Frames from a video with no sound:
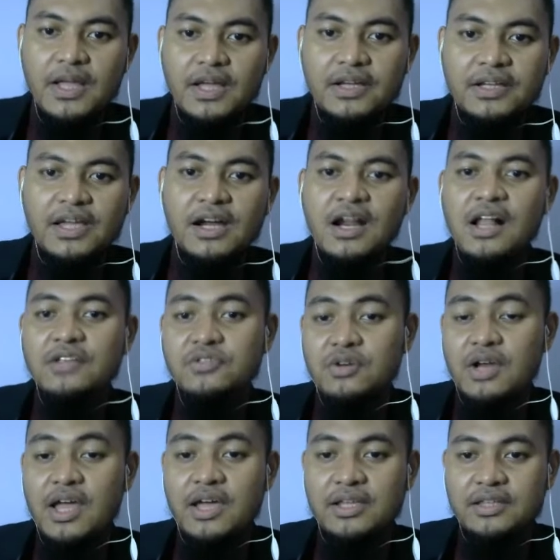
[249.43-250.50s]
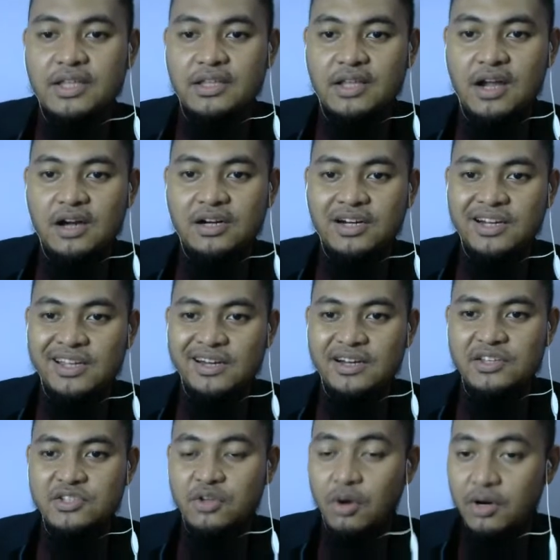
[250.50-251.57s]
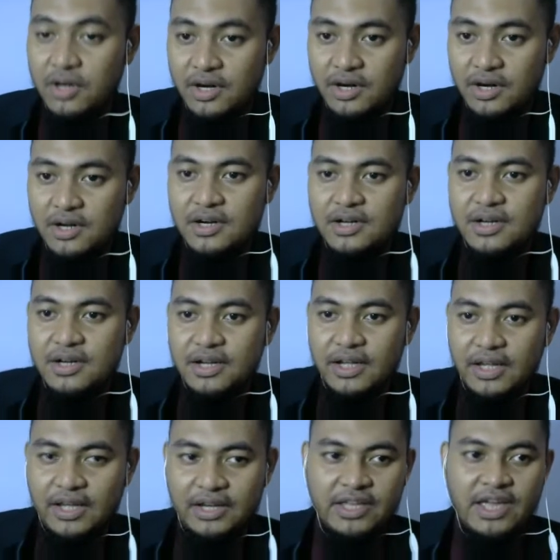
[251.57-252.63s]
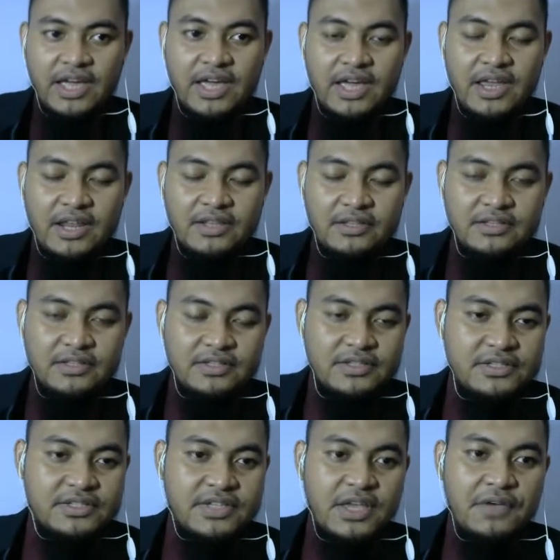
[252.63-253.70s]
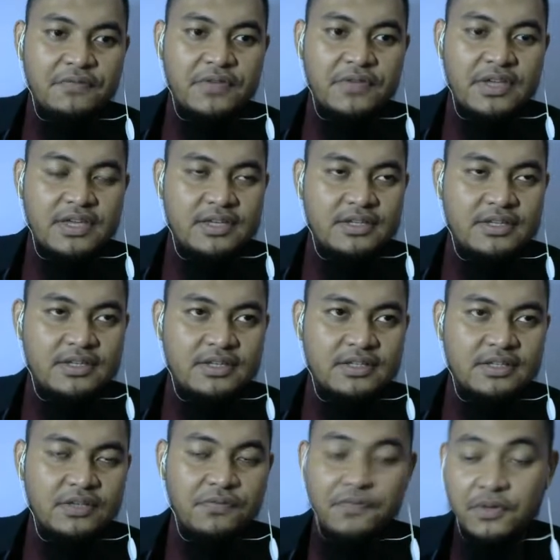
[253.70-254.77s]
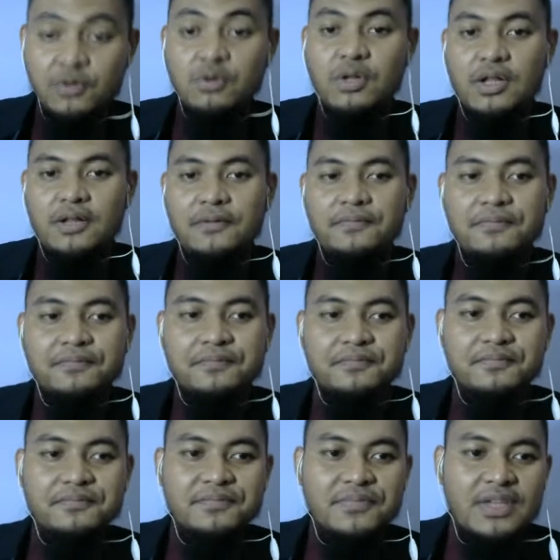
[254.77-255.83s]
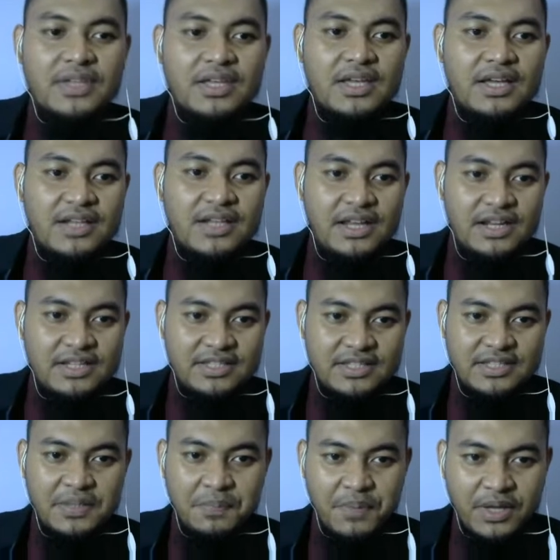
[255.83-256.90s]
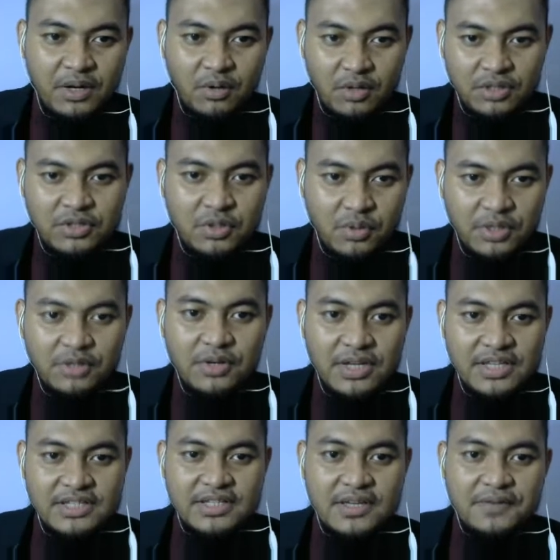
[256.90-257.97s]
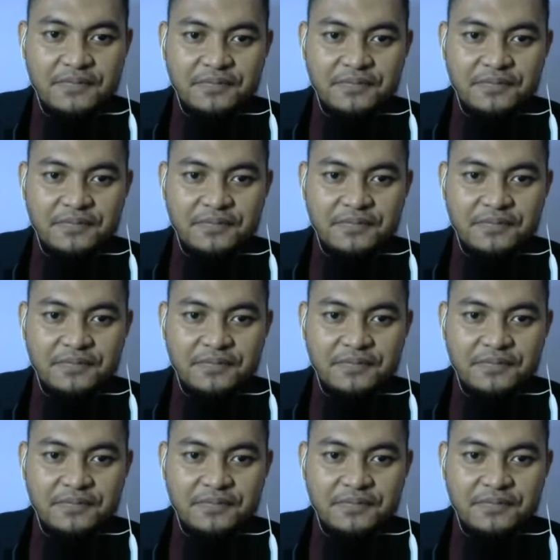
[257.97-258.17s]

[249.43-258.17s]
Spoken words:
there are also lines that are clearly shorter and can saving the fuel. That is the shipping route through Indonesia.